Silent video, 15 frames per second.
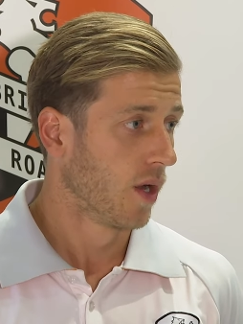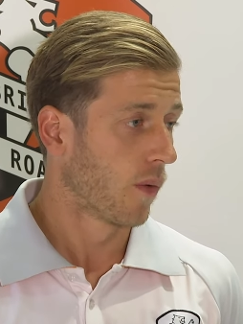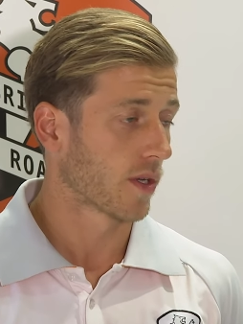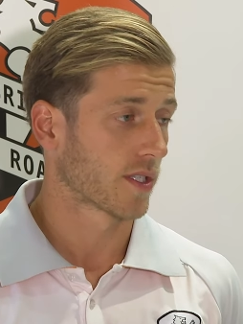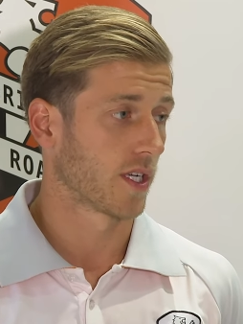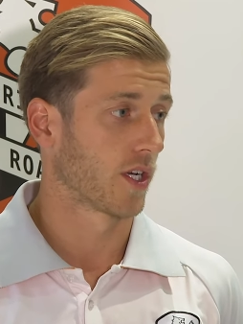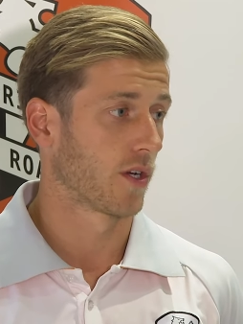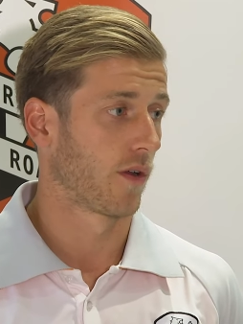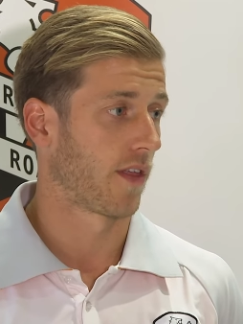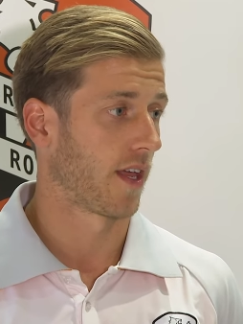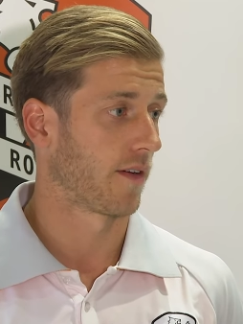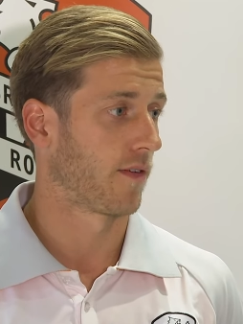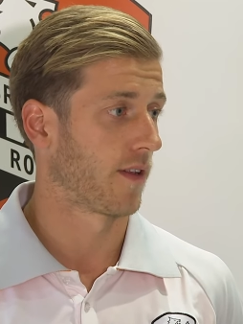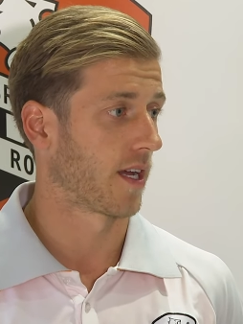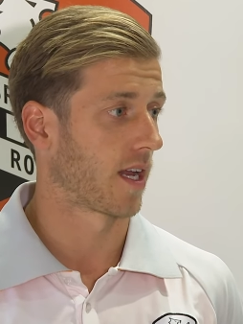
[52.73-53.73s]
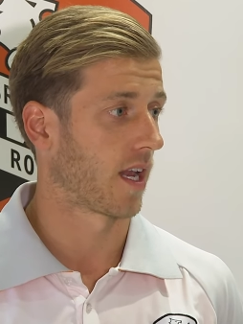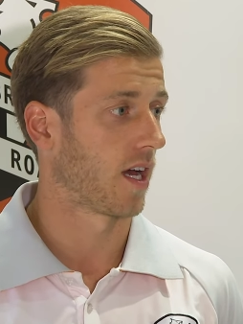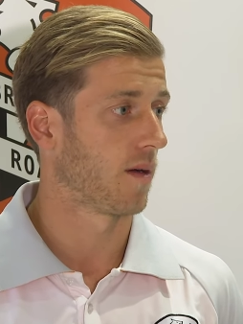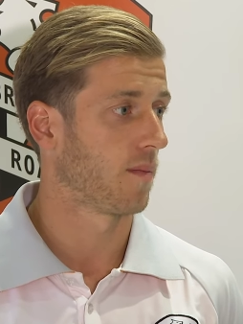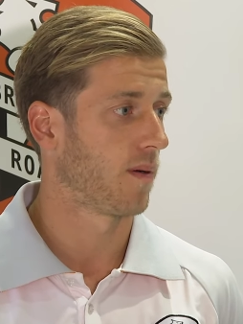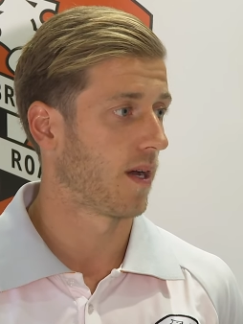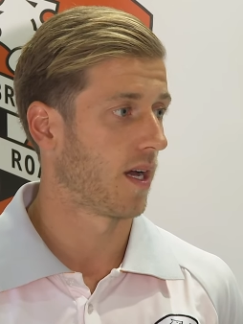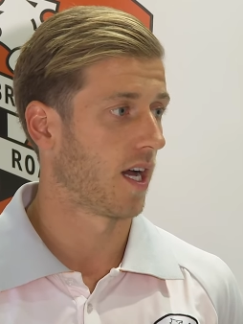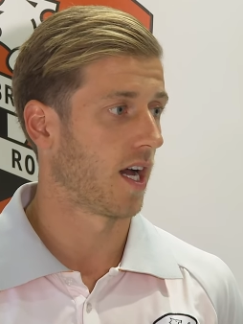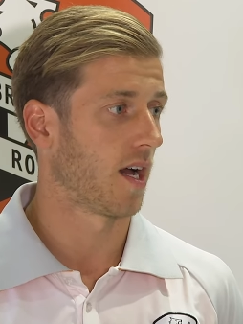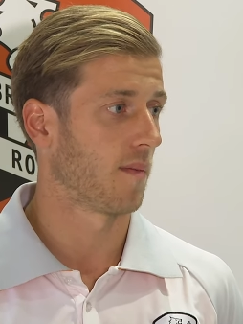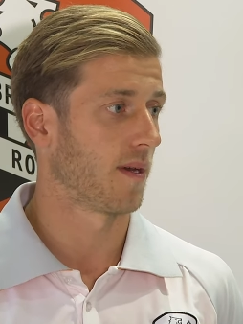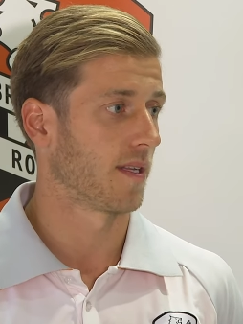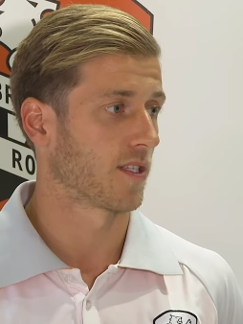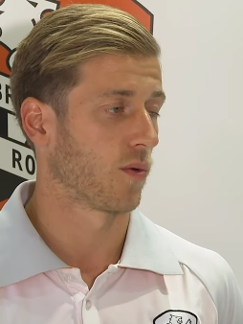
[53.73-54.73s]
Wasn't a good thing for the club,
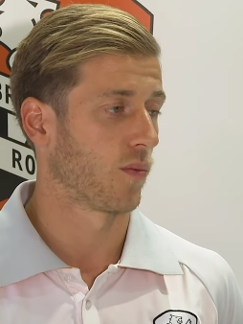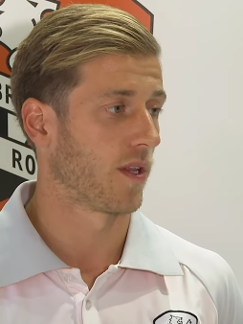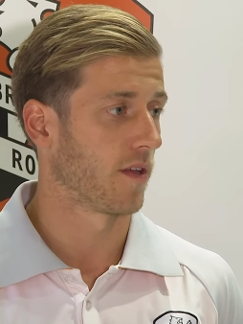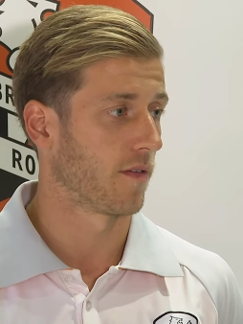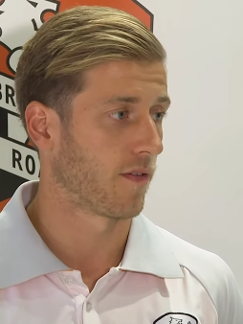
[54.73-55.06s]
and to win